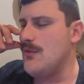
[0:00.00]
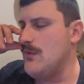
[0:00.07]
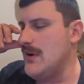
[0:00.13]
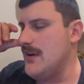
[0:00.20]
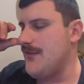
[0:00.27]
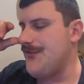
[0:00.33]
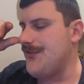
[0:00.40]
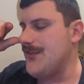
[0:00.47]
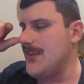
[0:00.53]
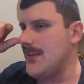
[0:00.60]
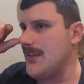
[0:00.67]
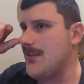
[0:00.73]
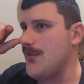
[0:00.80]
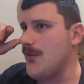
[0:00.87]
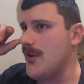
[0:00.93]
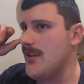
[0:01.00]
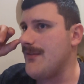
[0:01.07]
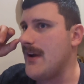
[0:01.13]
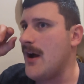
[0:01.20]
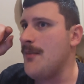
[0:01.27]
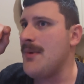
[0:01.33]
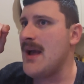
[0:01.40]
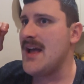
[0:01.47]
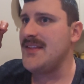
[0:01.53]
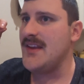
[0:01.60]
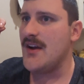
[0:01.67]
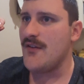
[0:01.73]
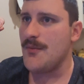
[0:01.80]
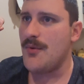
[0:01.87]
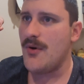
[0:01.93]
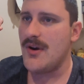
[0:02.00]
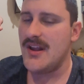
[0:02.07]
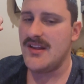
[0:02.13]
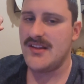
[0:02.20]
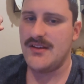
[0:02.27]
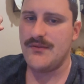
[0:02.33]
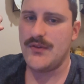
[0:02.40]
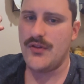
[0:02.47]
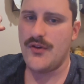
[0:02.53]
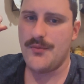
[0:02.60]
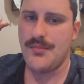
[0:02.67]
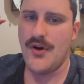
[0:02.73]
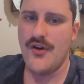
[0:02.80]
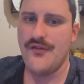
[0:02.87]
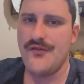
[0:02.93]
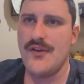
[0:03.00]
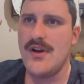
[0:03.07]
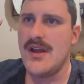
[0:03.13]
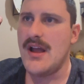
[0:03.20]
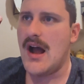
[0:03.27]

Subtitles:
with the stories of how bad the other party is, even though they're both,